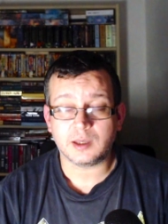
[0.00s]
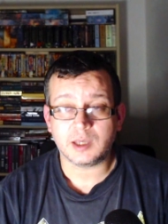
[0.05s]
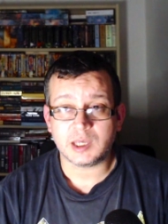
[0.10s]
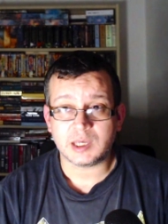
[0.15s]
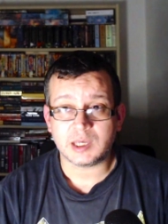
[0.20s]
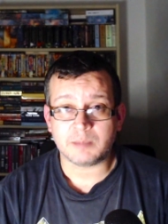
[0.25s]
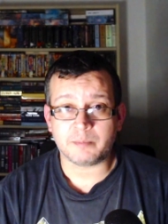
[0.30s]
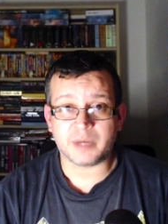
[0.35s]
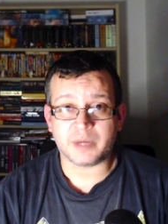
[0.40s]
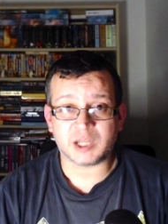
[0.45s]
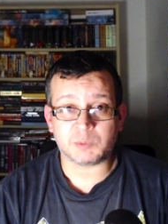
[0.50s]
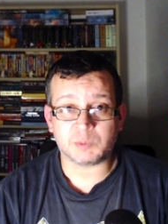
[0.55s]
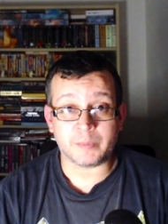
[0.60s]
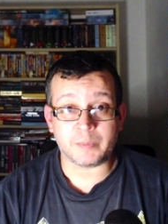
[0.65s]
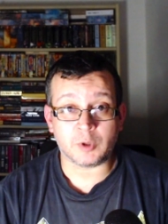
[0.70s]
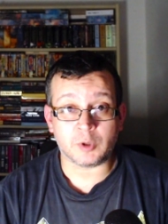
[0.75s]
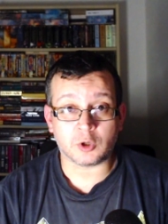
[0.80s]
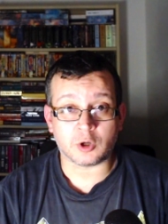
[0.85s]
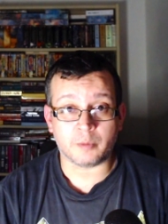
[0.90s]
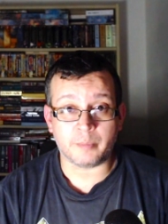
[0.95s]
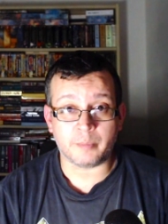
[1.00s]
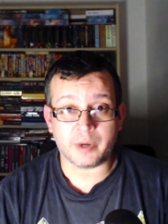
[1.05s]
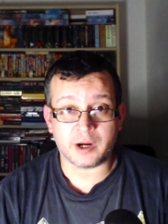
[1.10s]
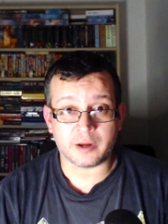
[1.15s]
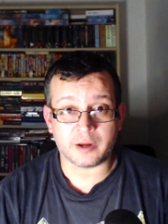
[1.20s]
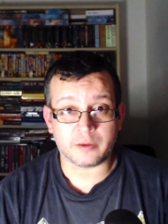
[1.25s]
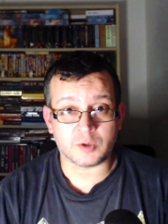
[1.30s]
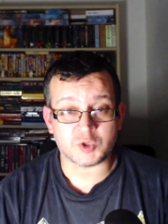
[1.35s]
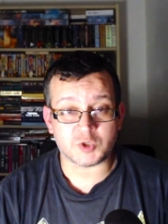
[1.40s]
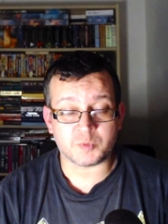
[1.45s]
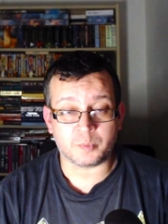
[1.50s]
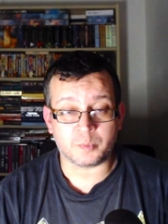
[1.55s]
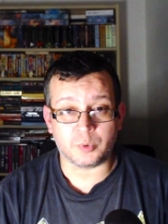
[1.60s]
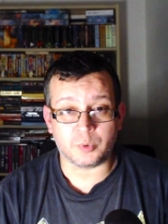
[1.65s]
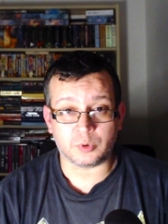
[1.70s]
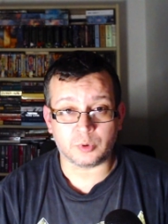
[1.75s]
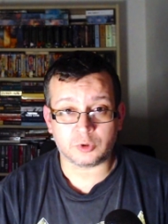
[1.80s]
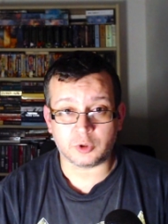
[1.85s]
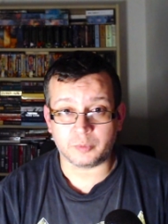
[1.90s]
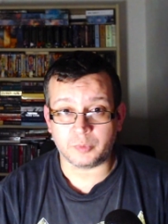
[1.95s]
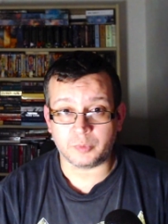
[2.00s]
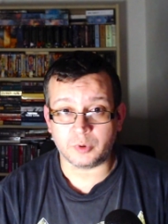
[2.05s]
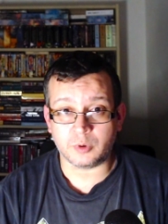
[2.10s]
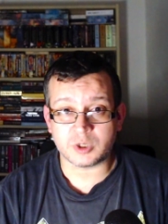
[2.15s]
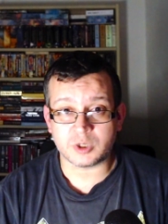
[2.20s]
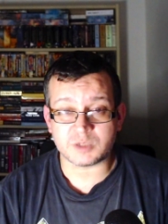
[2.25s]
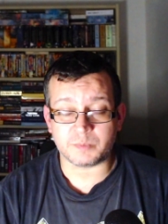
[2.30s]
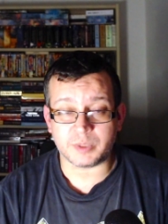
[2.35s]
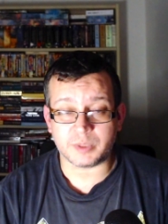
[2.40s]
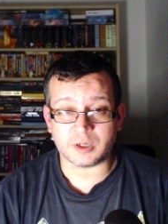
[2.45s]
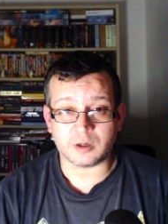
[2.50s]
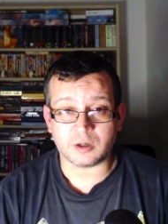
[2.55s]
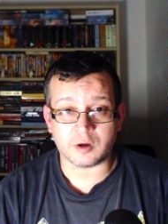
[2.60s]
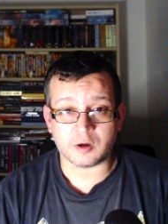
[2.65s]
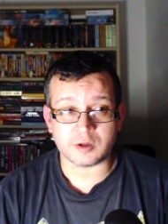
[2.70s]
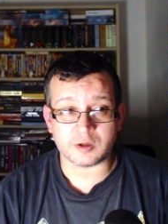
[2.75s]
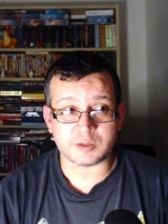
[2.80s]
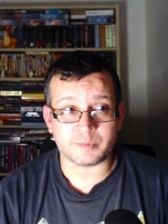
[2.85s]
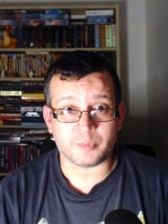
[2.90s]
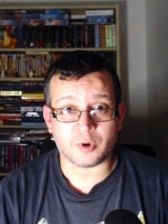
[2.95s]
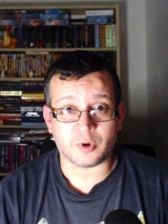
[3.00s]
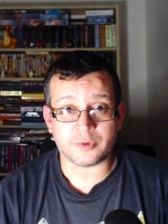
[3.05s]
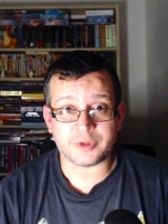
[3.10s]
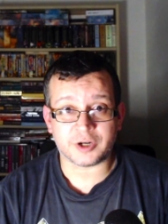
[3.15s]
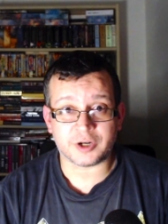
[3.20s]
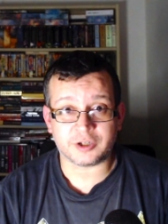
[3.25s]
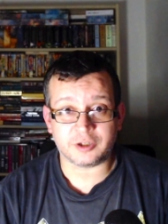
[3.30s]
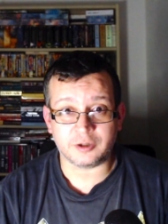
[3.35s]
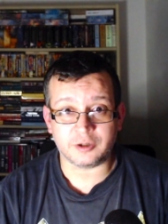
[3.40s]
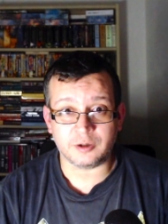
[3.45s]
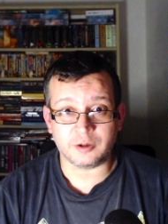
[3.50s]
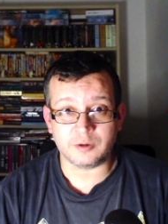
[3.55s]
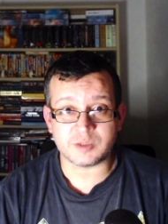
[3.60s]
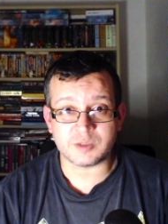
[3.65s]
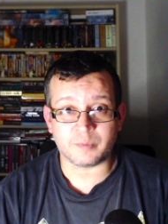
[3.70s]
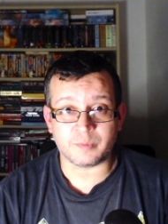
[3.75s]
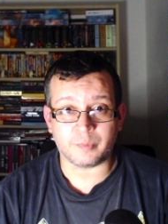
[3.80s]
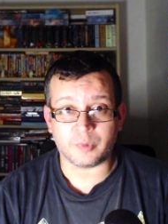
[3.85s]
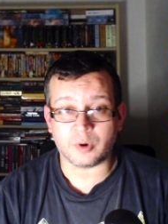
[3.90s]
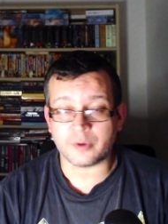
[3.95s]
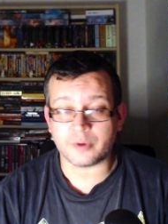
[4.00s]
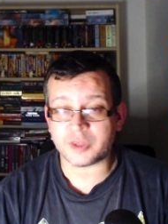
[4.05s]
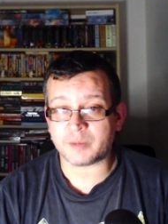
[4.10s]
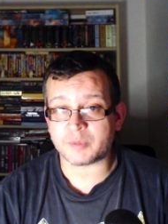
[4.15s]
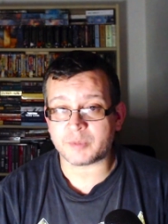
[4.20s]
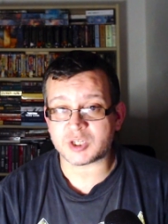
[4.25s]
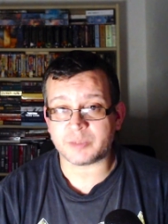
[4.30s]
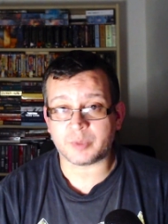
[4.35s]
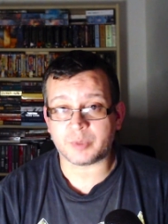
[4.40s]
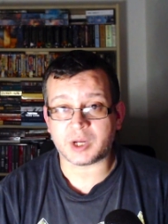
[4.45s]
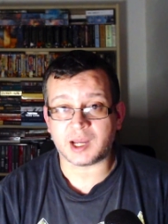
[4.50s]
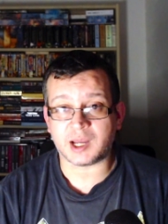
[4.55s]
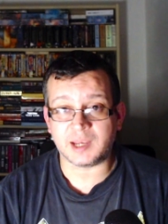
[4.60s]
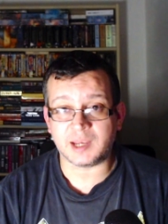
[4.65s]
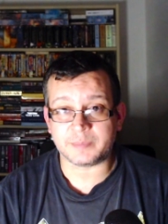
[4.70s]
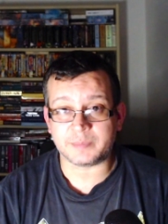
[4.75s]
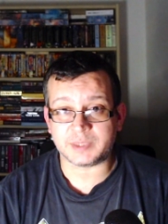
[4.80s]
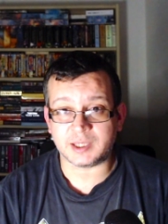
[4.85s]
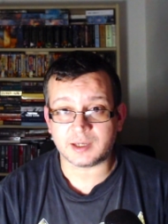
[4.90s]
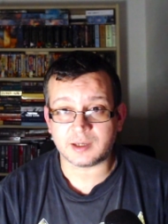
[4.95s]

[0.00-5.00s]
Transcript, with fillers: but people compare those two books because both are huge, both are post-apocalyptic.